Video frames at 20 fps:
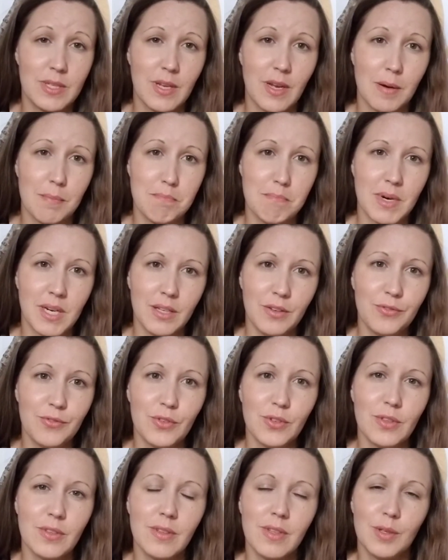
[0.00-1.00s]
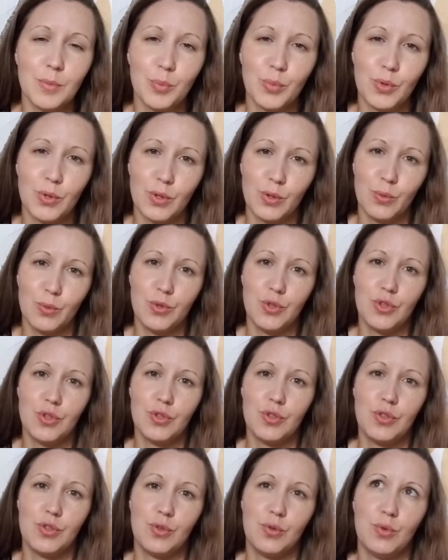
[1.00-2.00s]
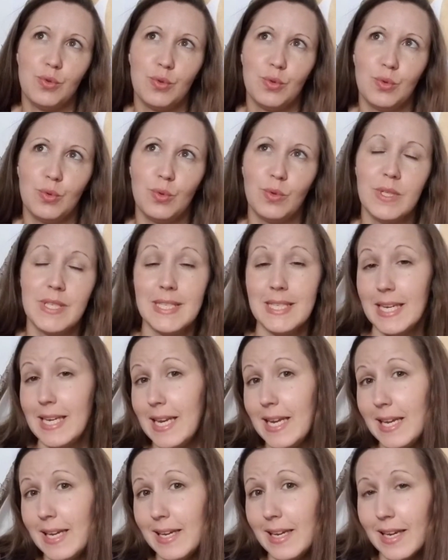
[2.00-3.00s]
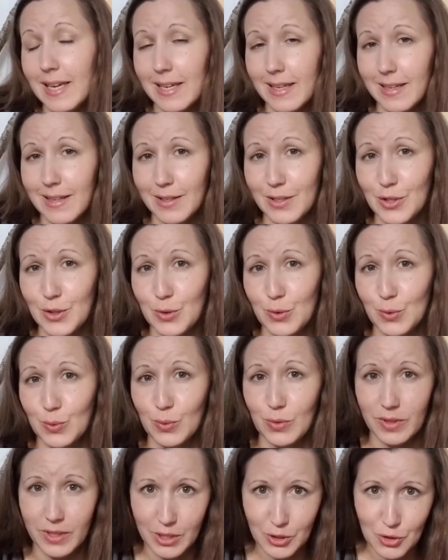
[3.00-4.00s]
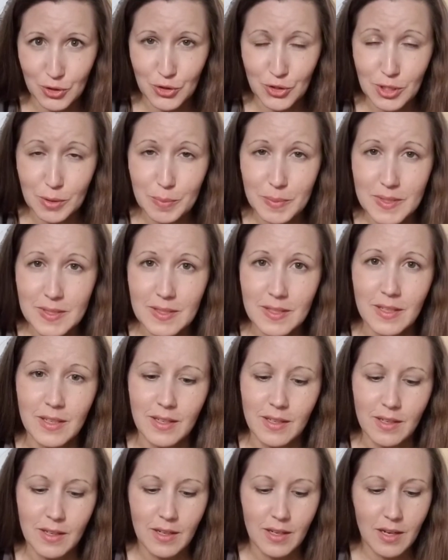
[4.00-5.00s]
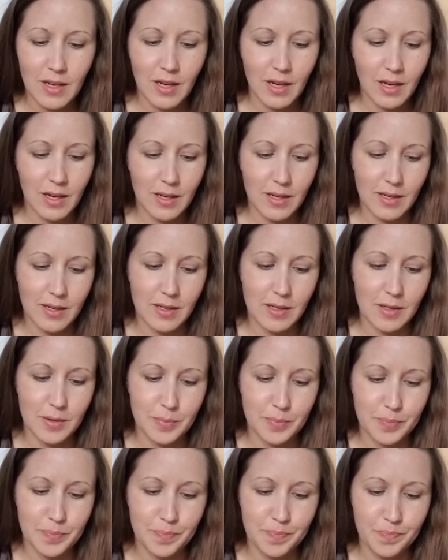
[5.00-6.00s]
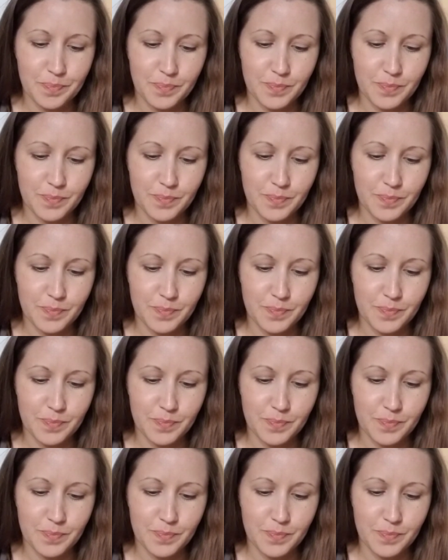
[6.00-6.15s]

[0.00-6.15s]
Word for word: a mindful approach to dating and to relationships, um,